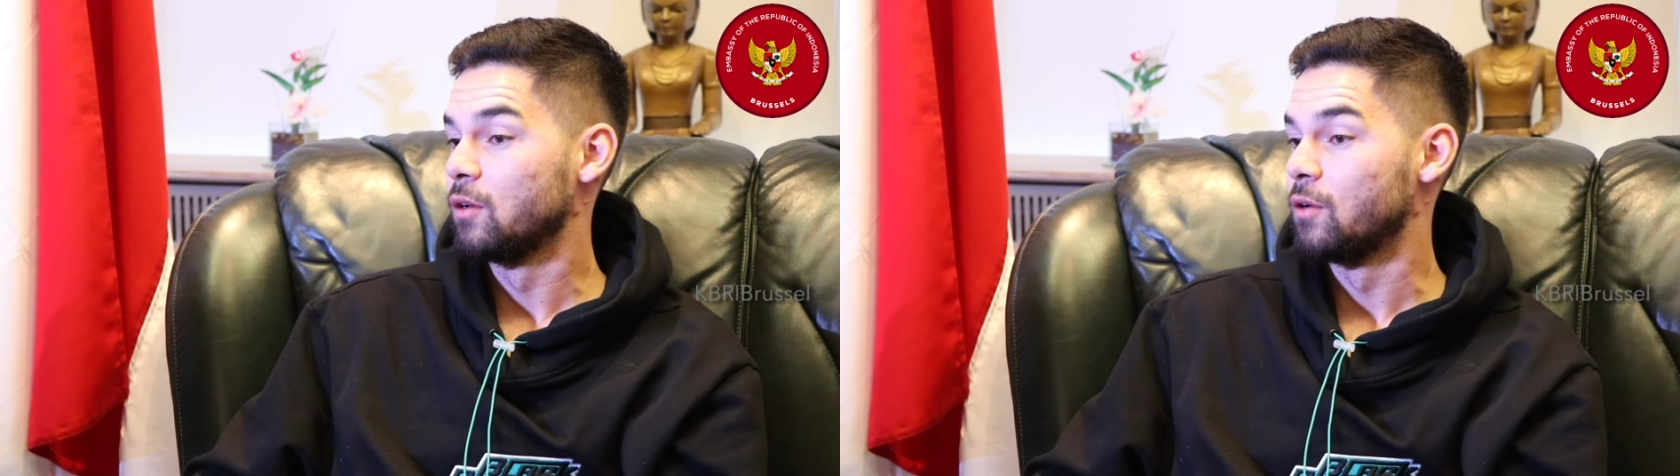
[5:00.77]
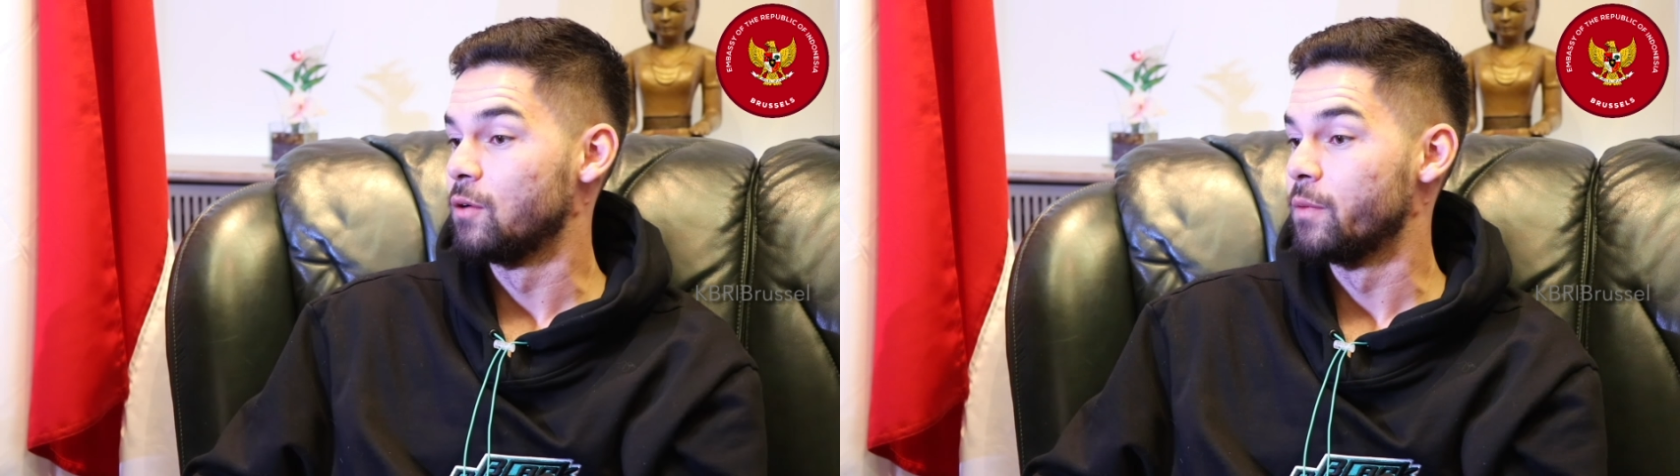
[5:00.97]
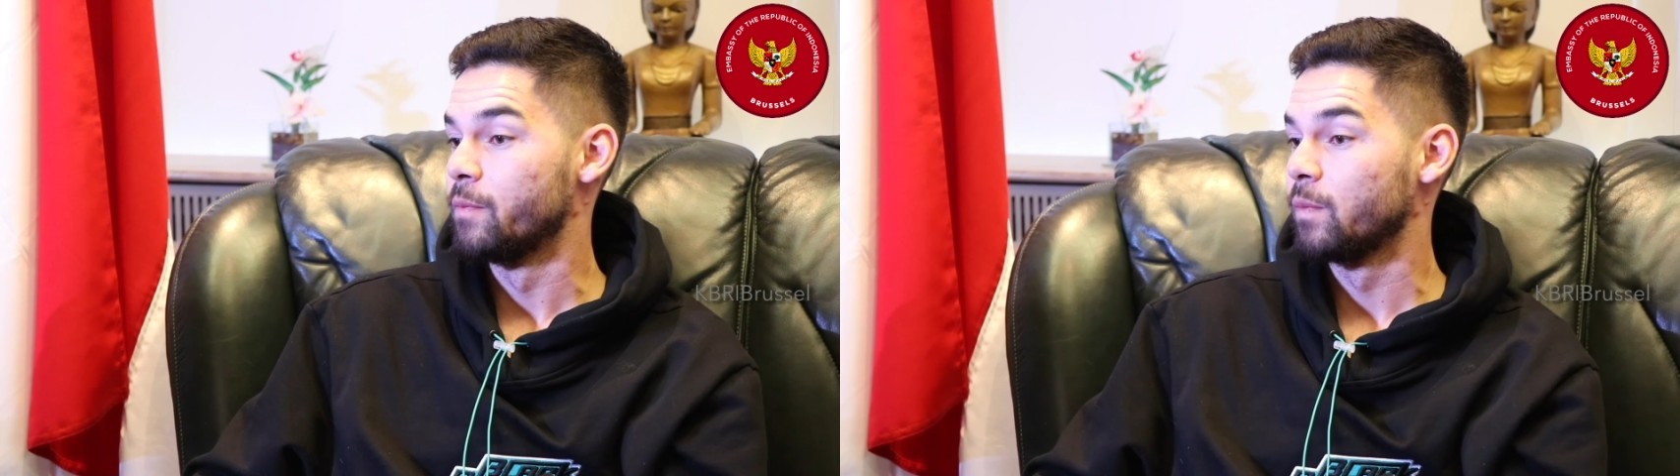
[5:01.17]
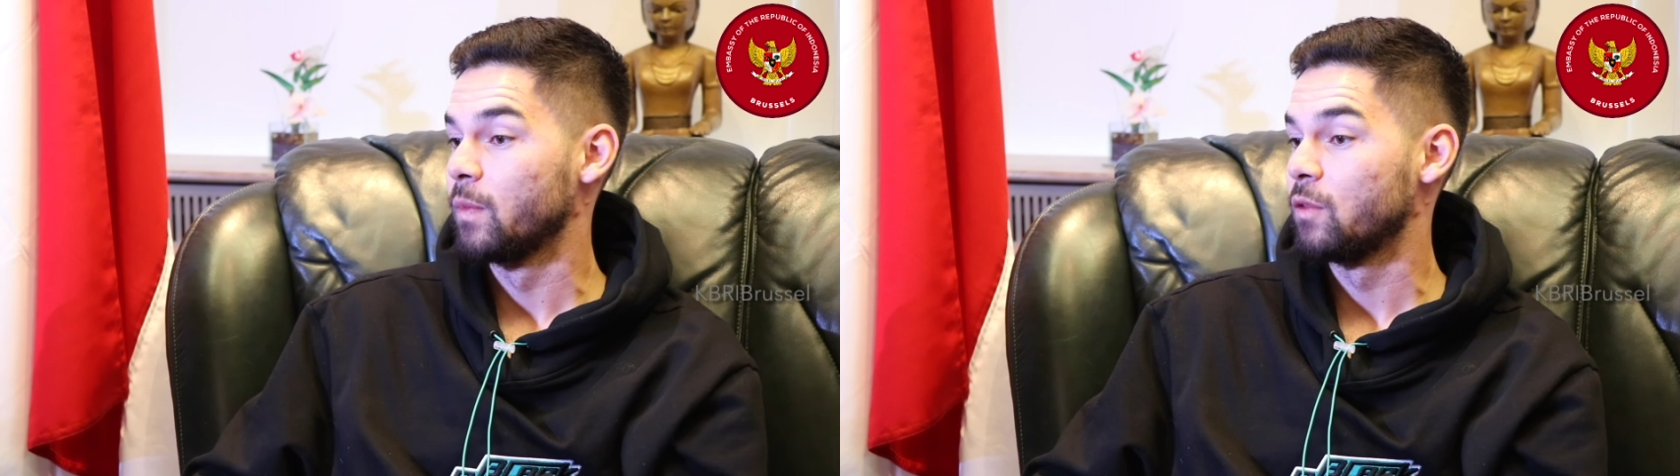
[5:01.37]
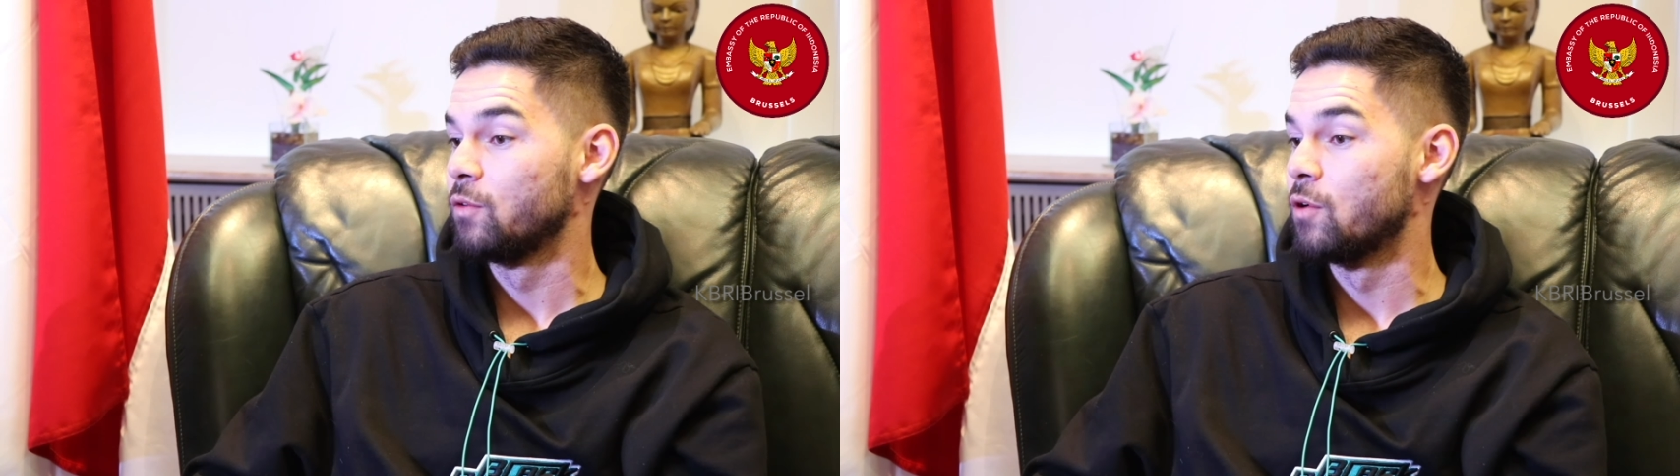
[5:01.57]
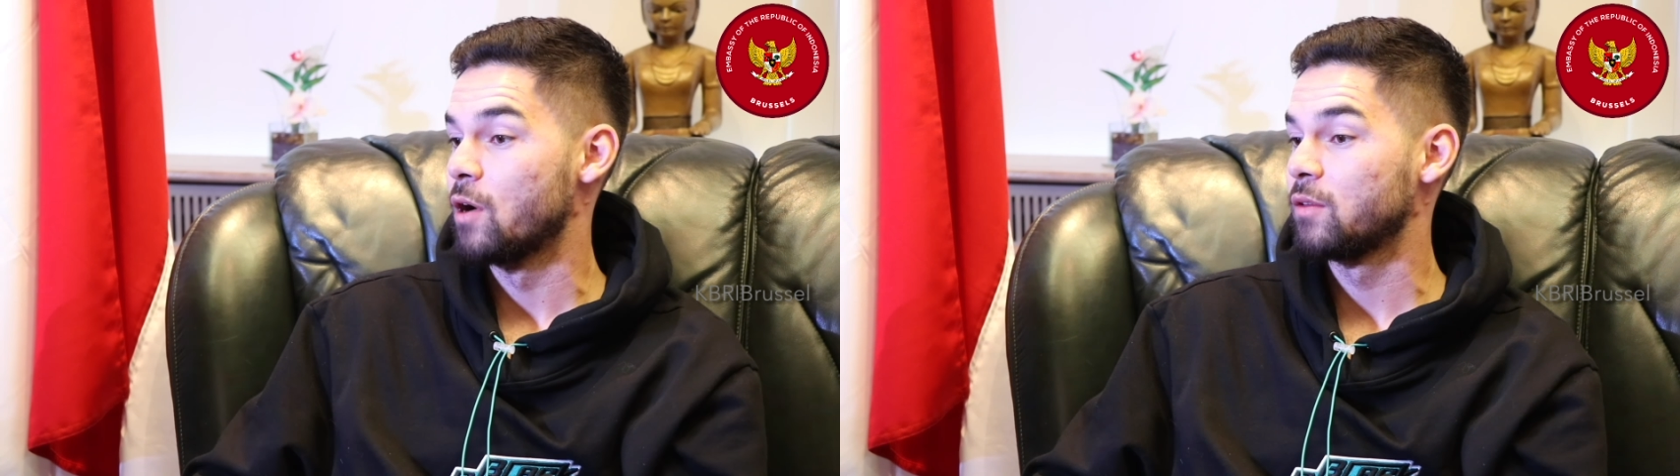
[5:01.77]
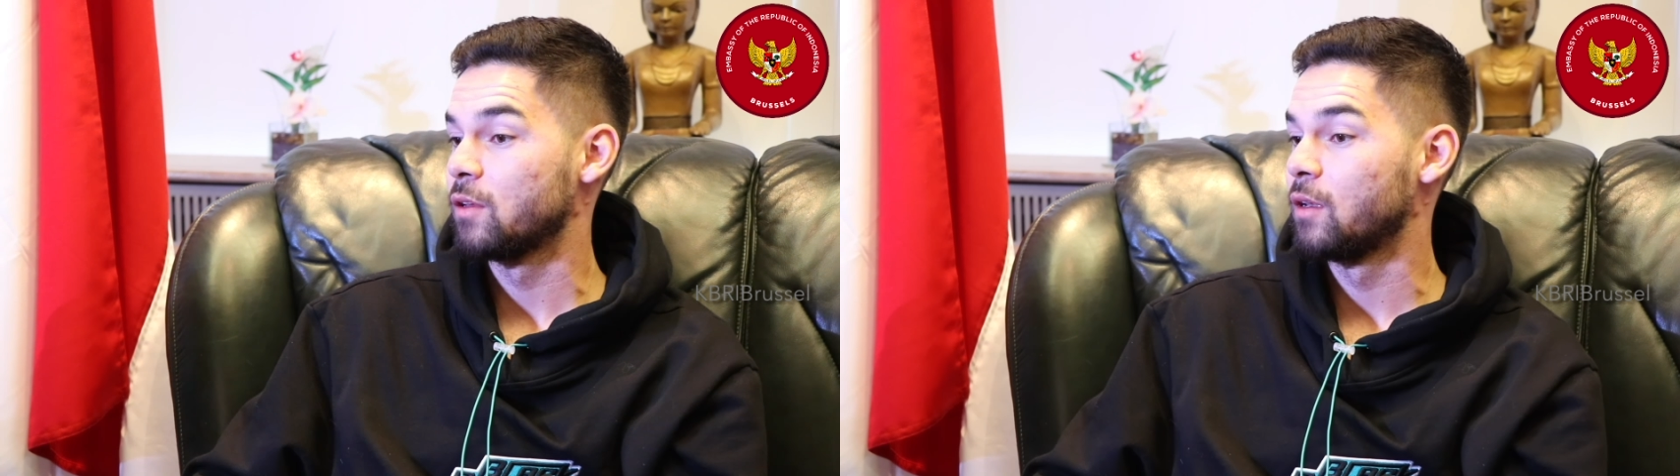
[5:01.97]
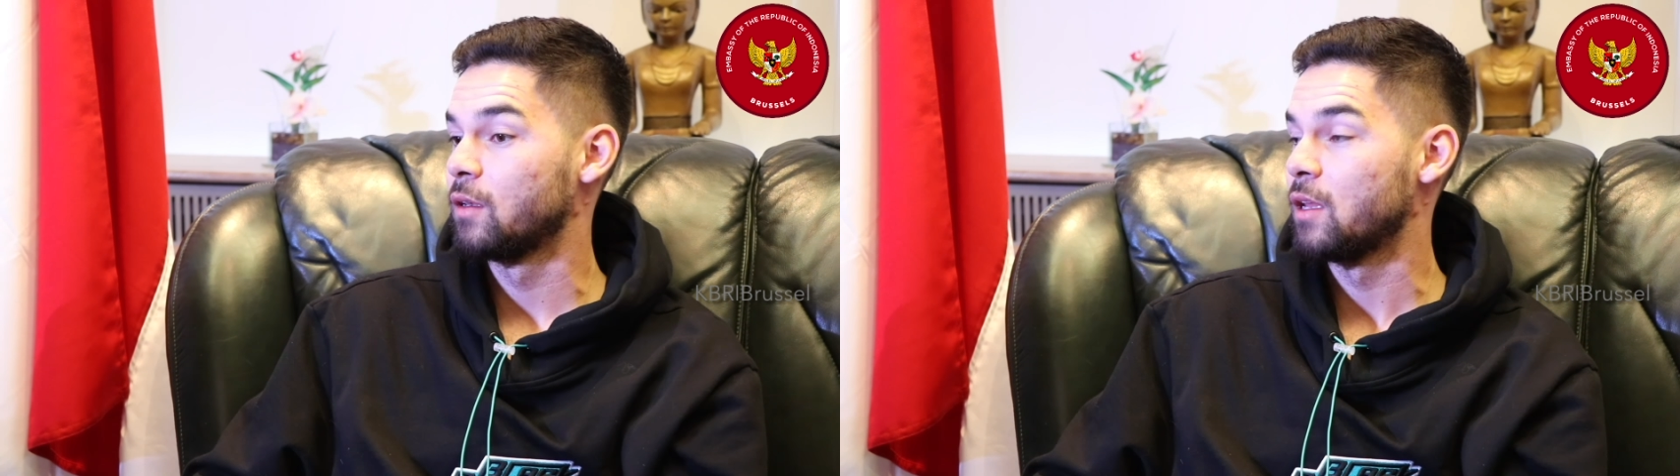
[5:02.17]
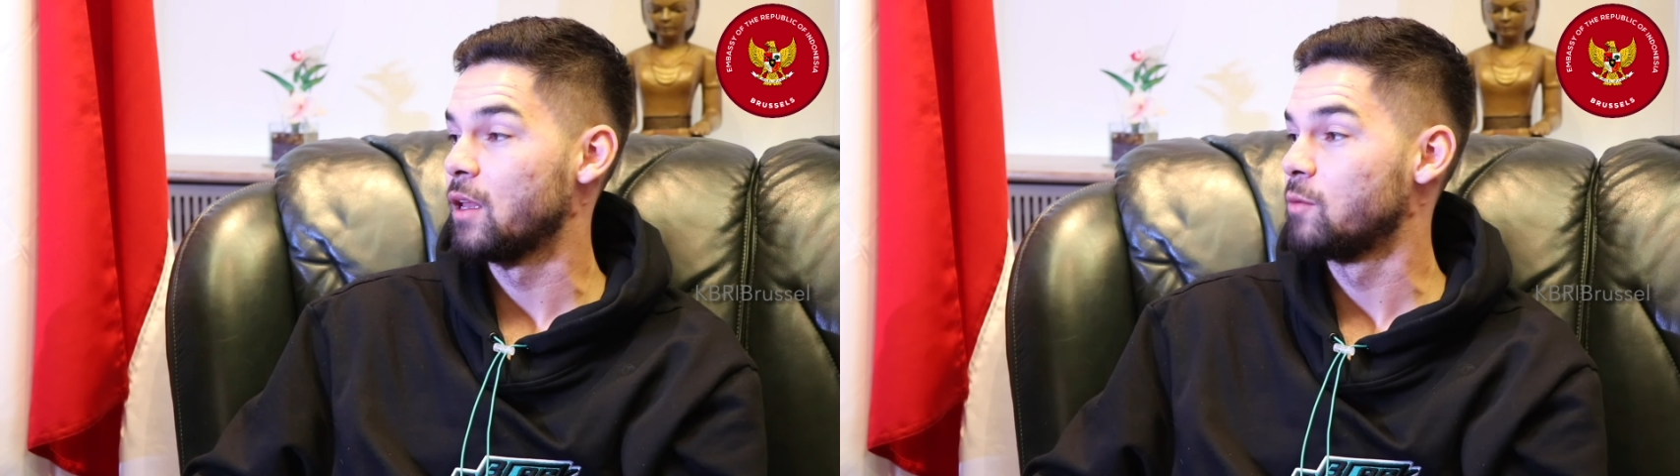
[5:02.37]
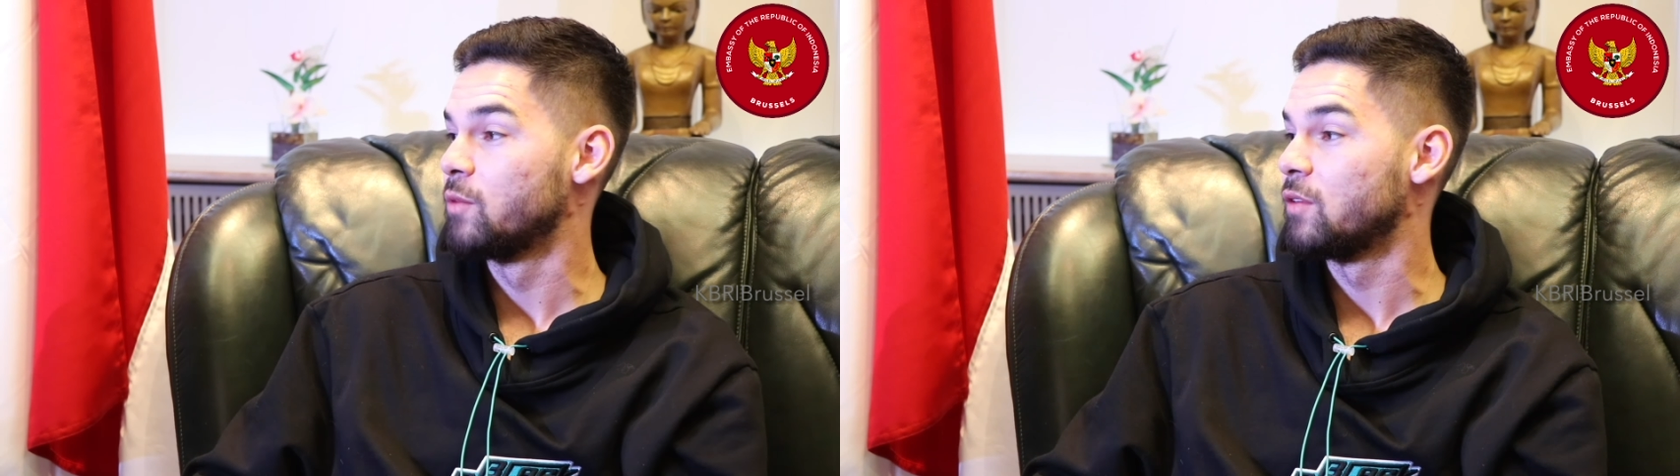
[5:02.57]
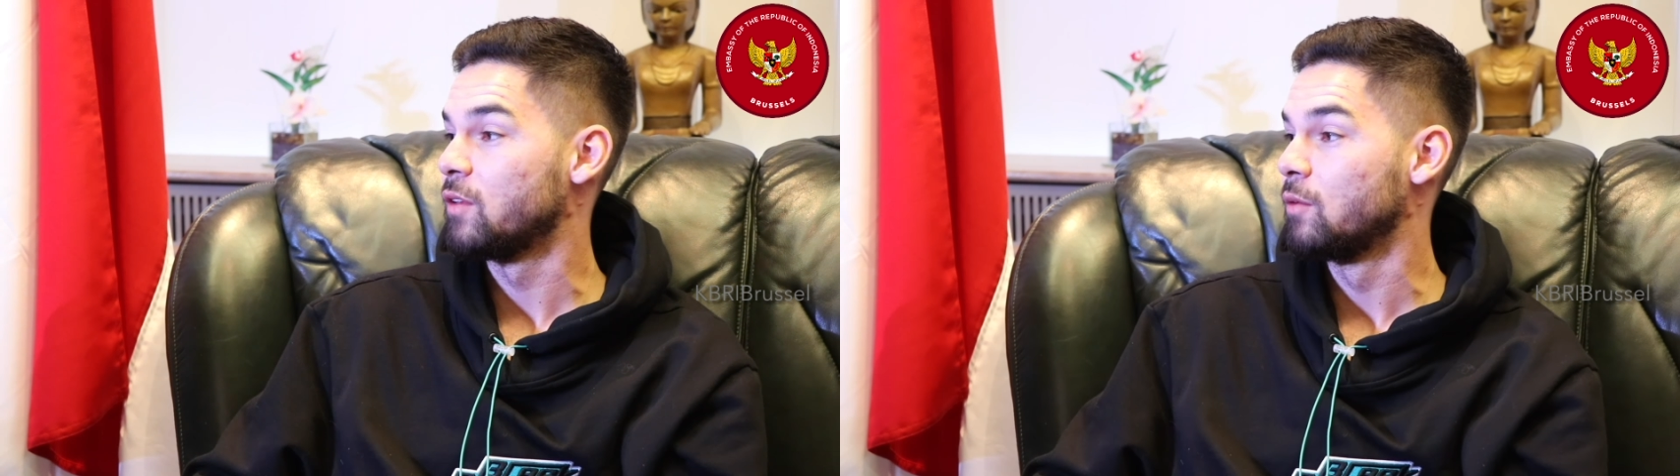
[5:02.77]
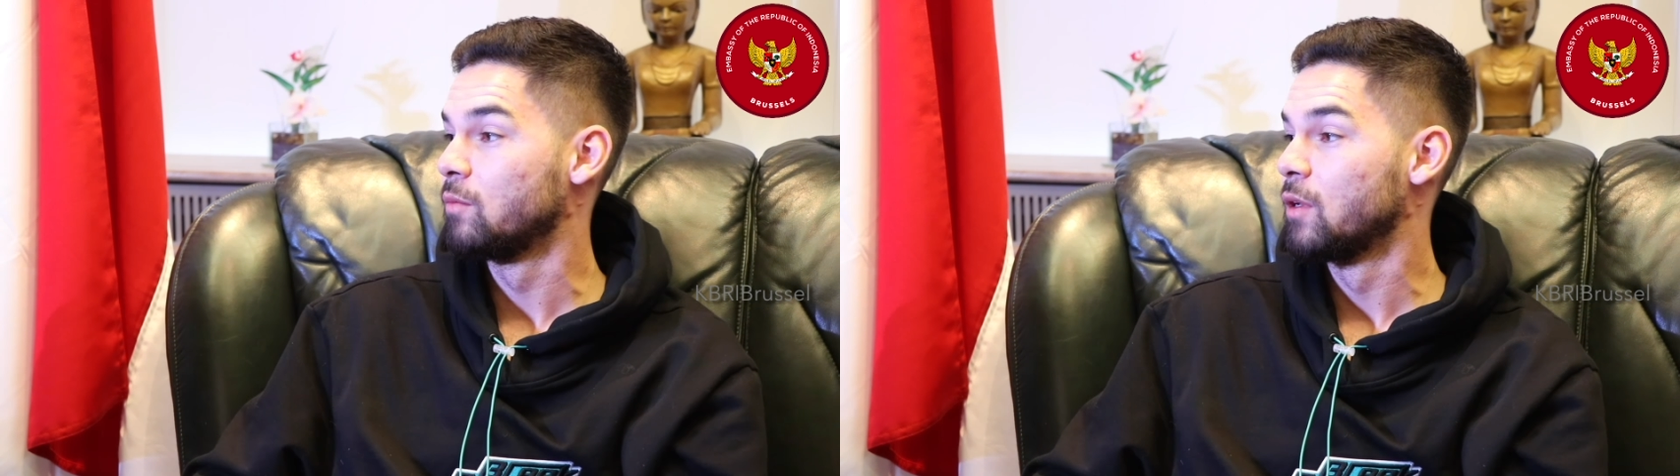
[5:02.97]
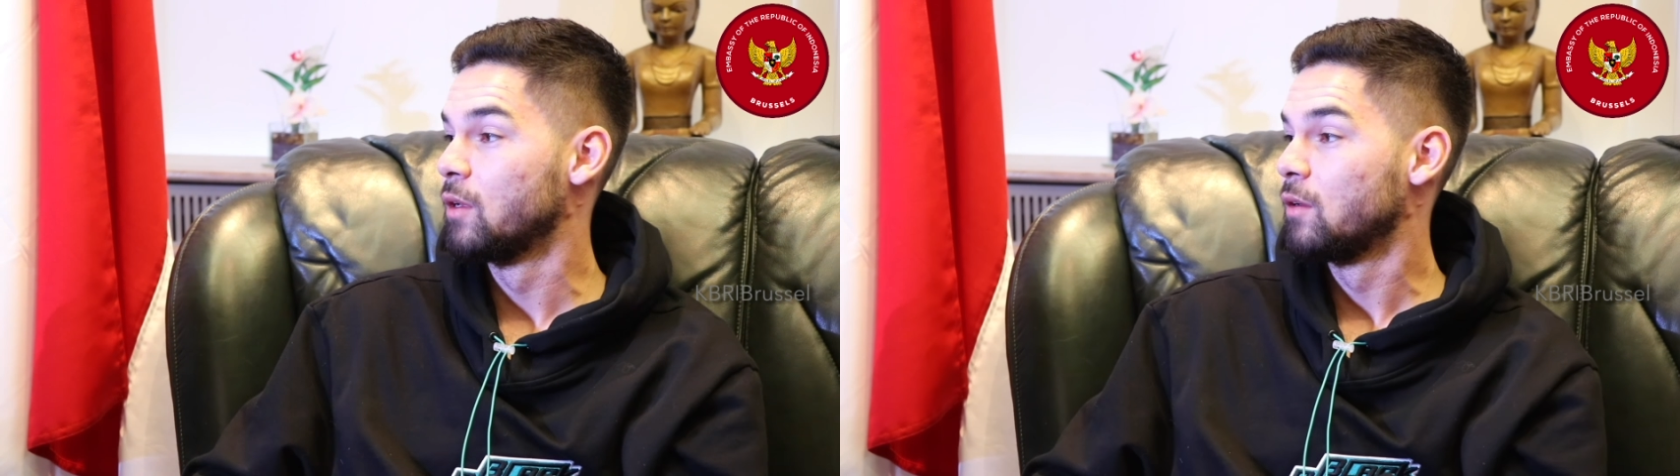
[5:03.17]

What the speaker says: to go out and help the team.